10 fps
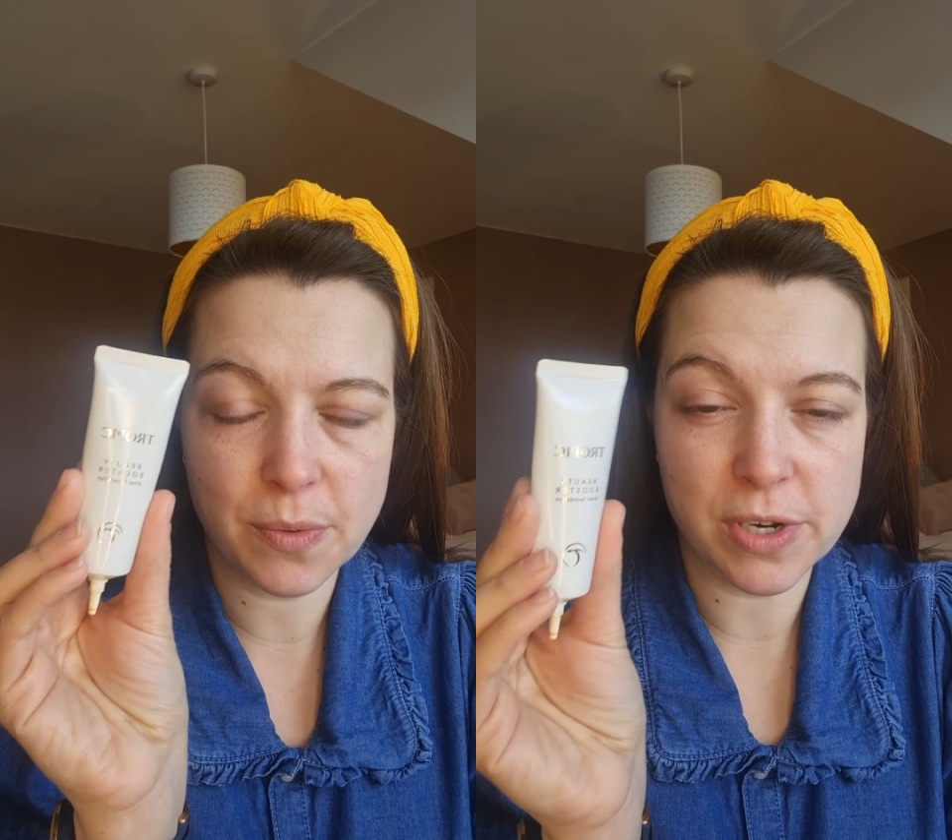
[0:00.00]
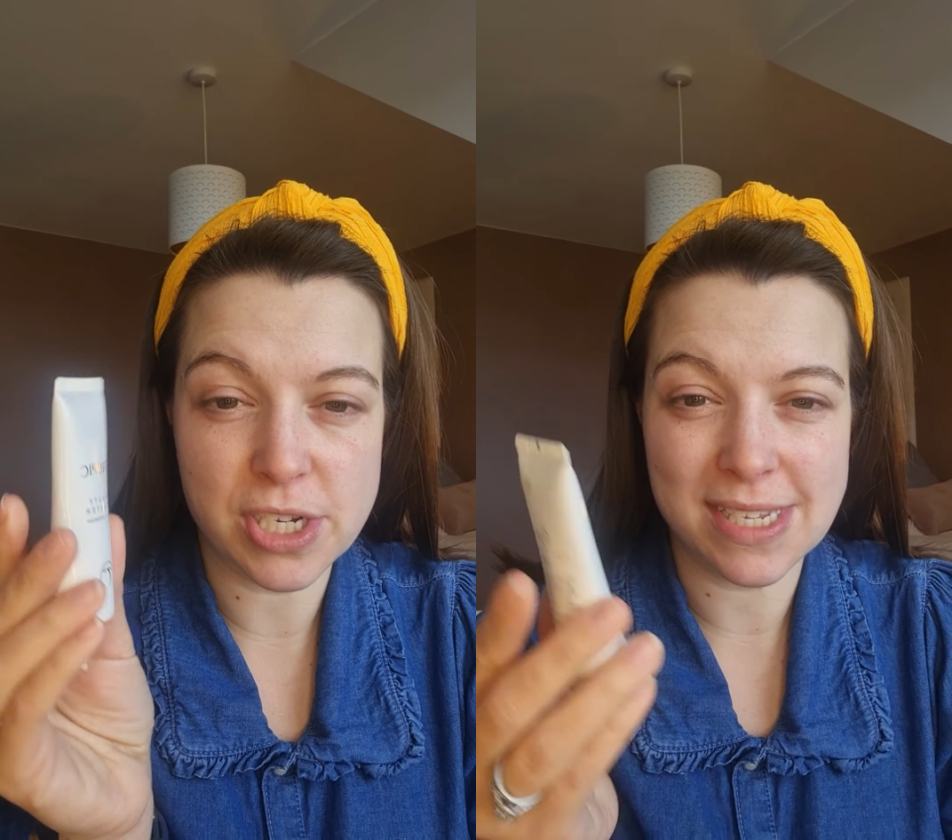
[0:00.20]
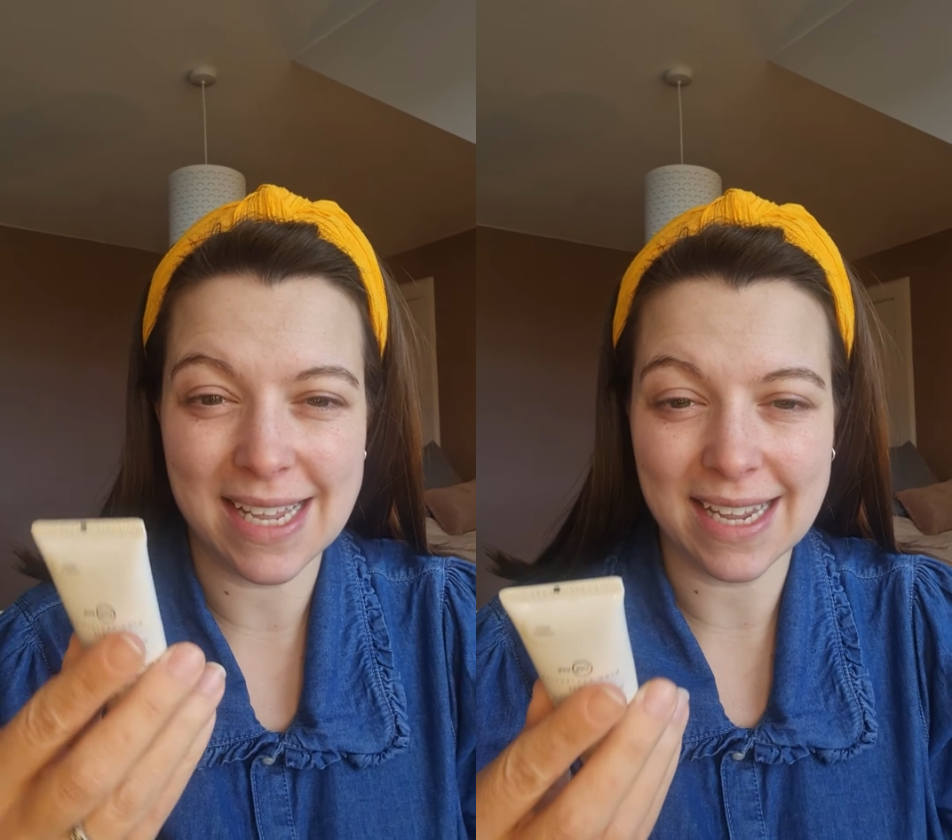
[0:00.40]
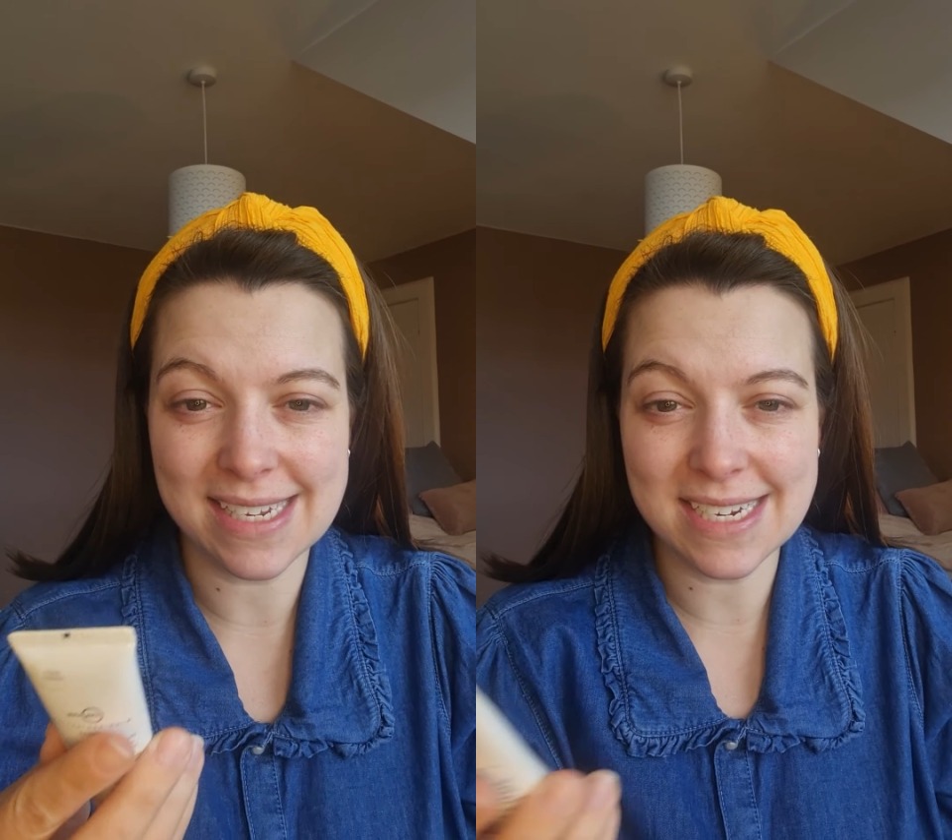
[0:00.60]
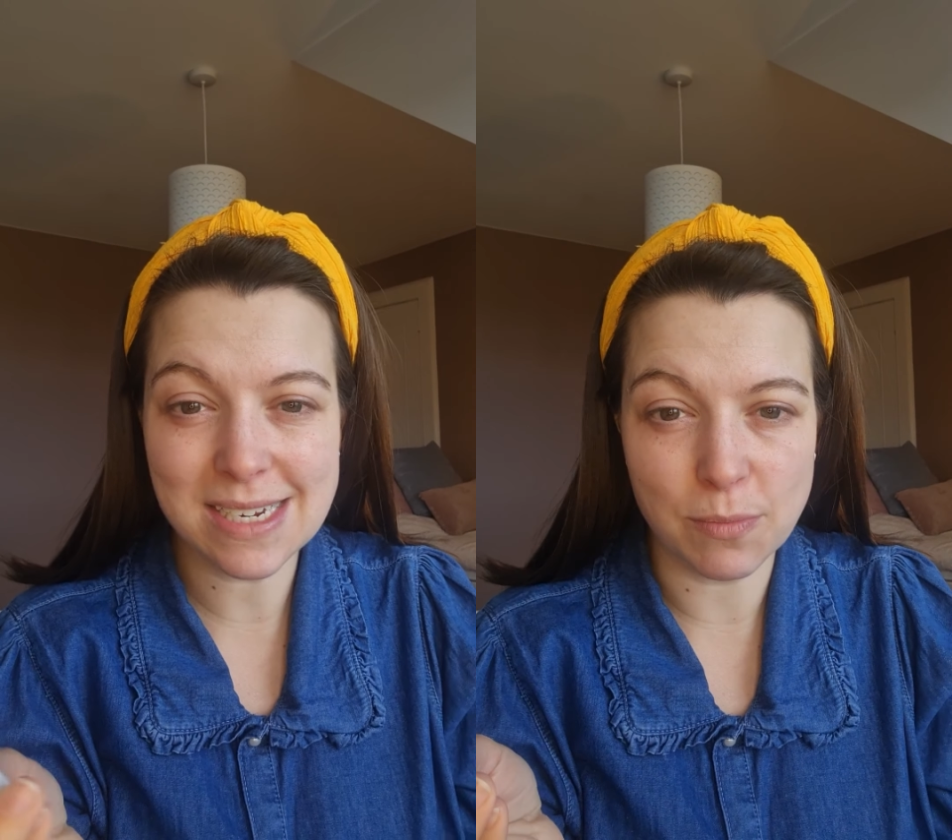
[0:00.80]
which is like a
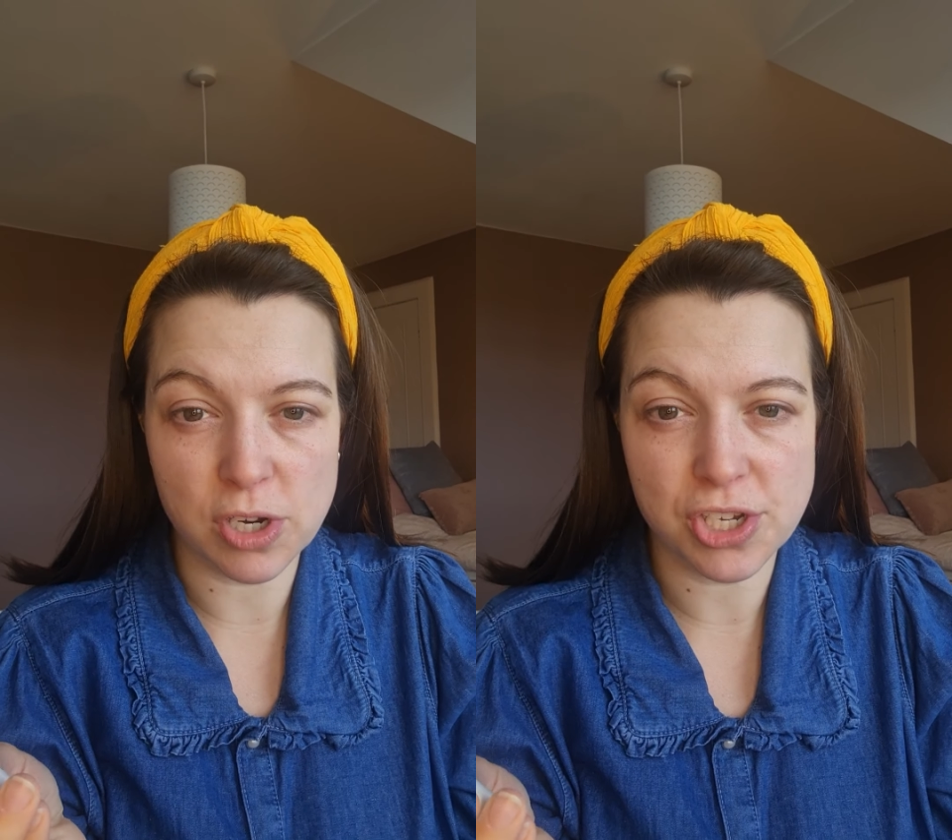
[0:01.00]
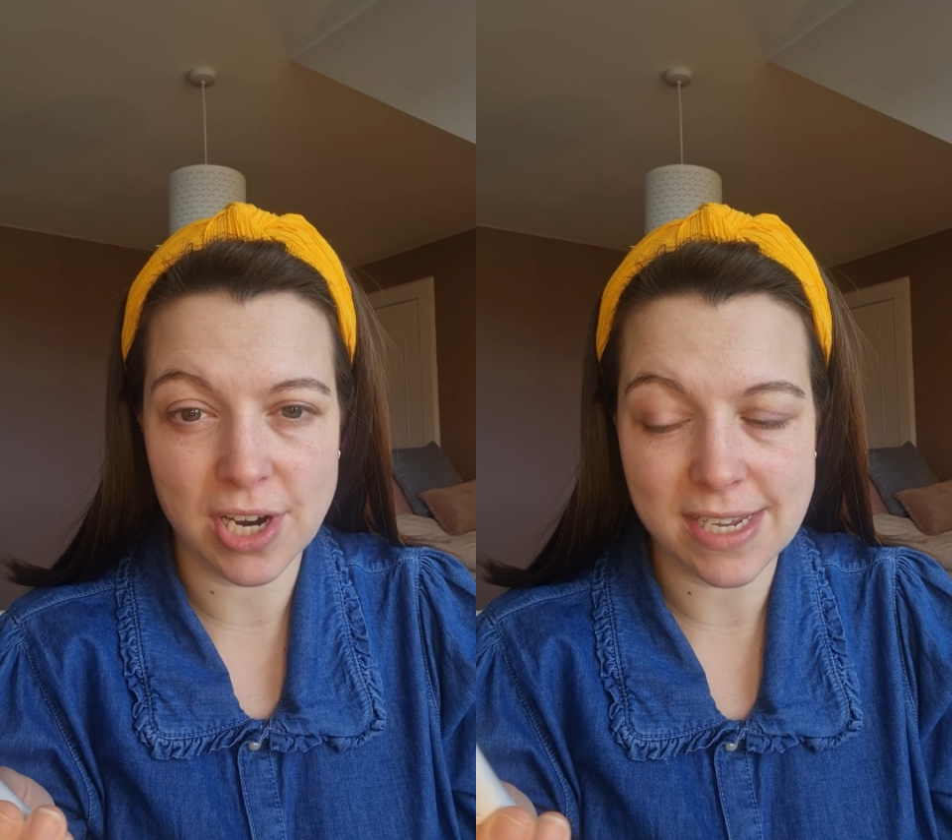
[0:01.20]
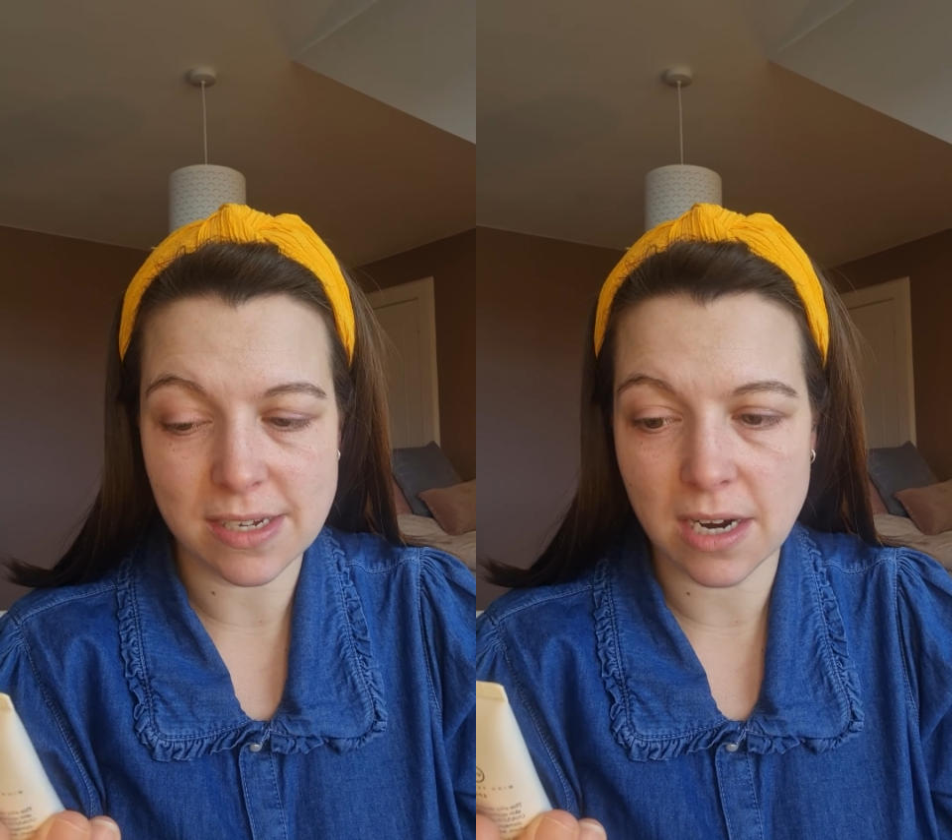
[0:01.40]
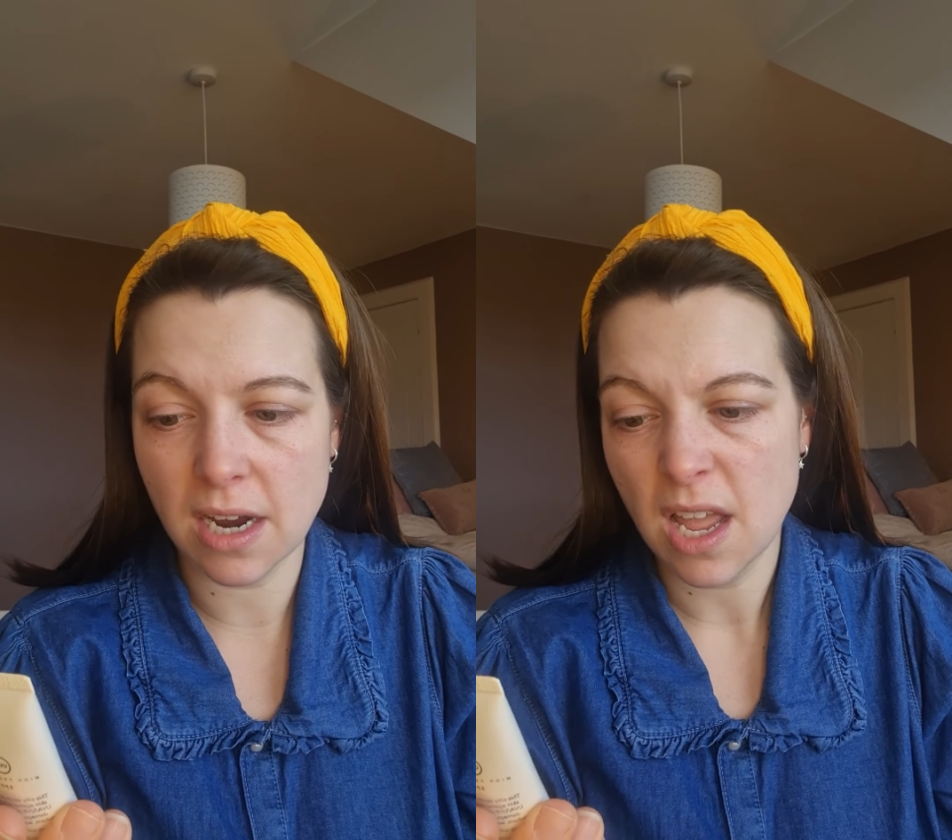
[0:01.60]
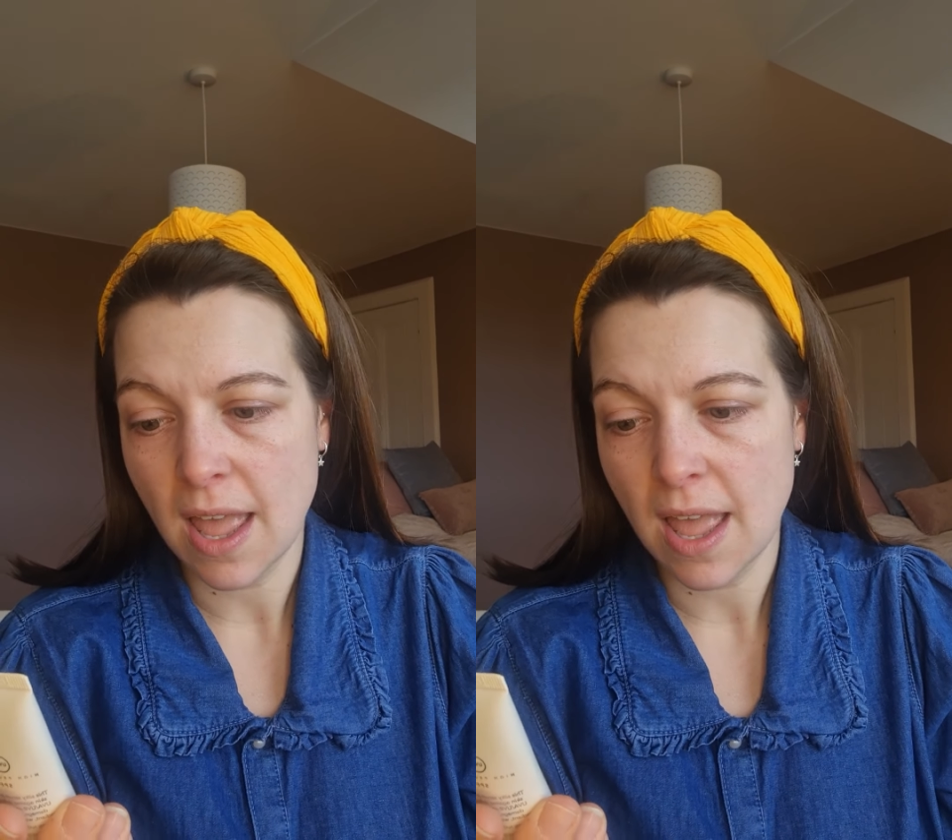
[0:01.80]
tinted moisturiser.